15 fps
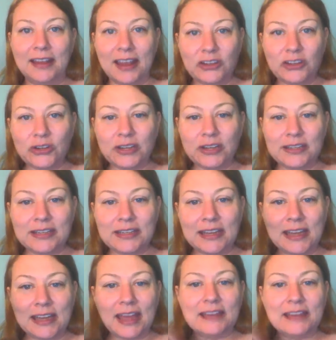As you can
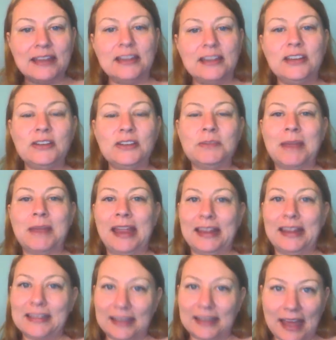see, I tend to use my
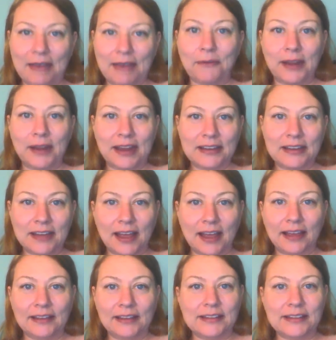hands a lot when I talk.